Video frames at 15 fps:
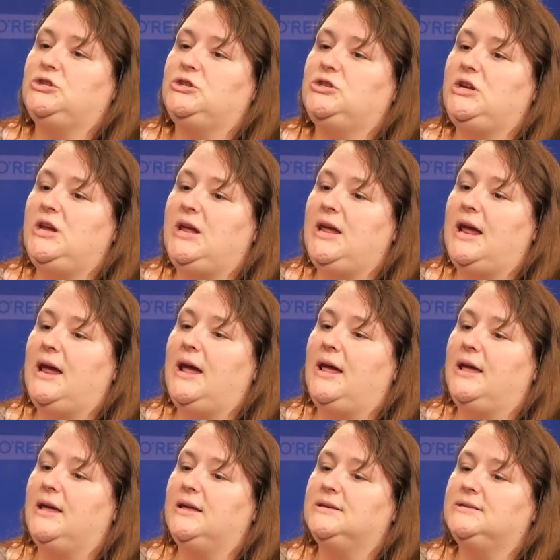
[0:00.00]
She
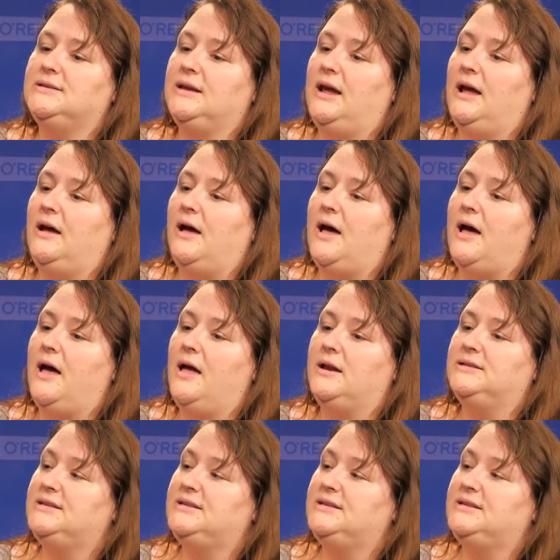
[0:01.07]
is uh,